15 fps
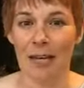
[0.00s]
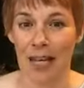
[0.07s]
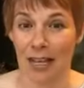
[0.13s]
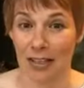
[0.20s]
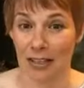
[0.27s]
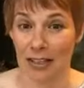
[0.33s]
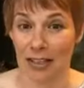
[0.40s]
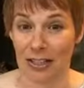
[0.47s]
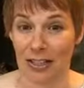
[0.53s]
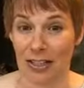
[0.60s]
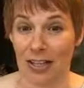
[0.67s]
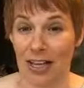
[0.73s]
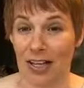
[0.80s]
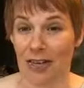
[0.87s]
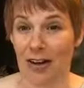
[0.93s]
at least here in
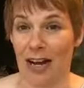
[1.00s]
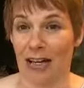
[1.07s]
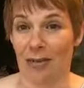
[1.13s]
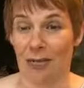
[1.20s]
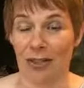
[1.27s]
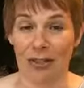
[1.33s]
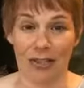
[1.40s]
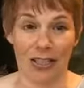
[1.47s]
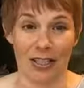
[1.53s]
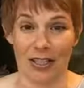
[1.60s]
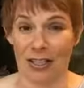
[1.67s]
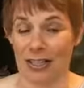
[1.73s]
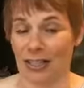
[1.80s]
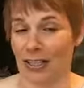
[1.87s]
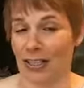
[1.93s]
Colorado, we don't get a
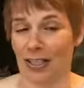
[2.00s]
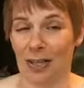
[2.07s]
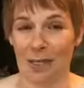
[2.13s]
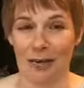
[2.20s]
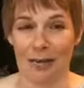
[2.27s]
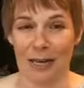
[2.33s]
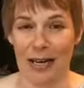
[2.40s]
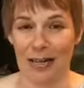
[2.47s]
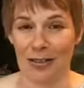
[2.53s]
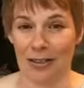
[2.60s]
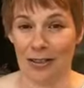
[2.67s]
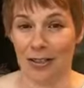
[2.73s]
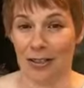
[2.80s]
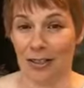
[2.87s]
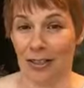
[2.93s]
signal up in the
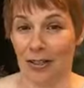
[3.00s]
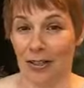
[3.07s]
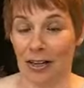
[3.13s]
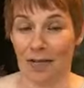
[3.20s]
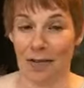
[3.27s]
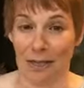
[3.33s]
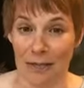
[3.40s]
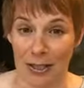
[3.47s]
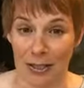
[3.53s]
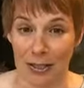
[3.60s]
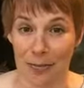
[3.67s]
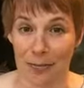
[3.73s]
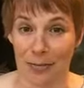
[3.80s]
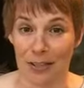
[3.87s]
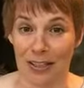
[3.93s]
mountains, so everybody's
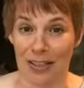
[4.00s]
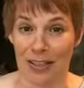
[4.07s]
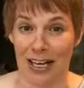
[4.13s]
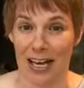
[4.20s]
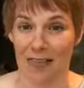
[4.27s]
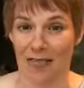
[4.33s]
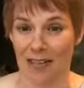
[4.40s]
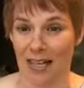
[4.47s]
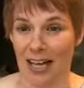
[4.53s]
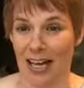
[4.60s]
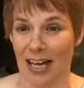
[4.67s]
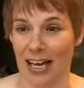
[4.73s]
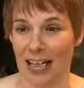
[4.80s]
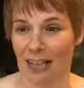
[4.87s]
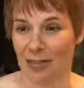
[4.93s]
completely
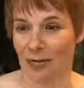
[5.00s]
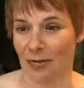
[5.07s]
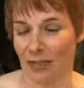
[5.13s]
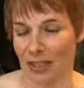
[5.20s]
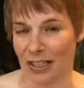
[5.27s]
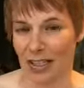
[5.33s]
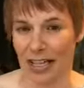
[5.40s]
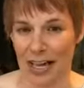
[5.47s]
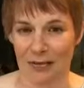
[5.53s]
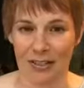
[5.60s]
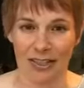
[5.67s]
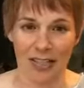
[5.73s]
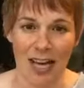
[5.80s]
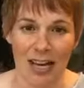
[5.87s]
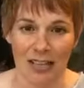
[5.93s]
offline. You really have to
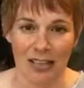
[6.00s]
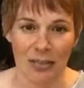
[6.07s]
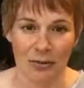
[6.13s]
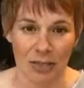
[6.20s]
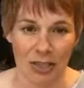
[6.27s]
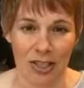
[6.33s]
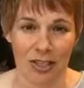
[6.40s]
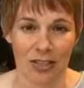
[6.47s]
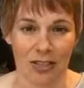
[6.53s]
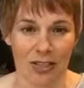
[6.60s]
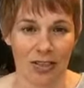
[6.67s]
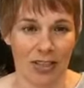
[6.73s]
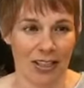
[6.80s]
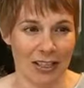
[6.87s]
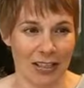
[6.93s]
talk to each other
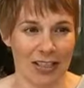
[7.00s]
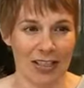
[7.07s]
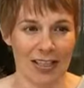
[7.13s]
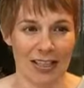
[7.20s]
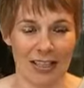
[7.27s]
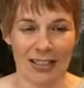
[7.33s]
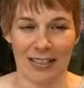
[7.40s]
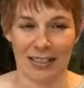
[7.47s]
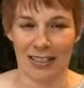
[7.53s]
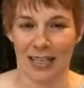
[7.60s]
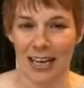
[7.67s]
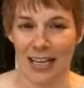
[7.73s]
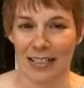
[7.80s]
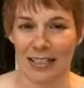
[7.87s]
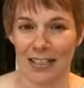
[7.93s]
like it's the
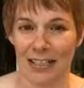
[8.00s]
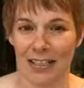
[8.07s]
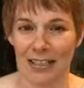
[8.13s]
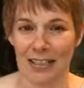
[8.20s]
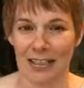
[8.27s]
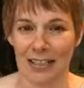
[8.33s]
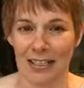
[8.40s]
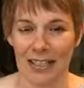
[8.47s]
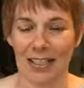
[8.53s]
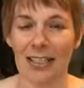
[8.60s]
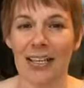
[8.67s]
1990s, and